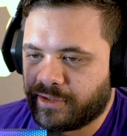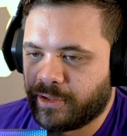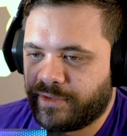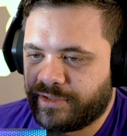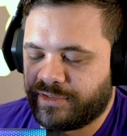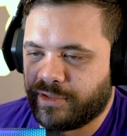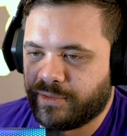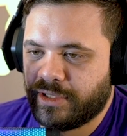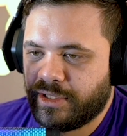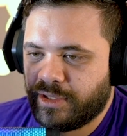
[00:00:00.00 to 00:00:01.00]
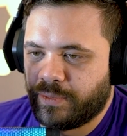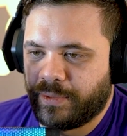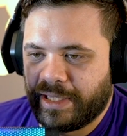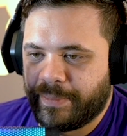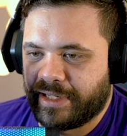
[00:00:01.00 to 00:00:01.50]
over. So
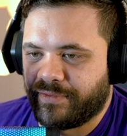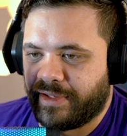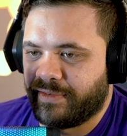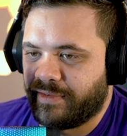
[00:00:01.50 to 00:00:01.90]
really big event.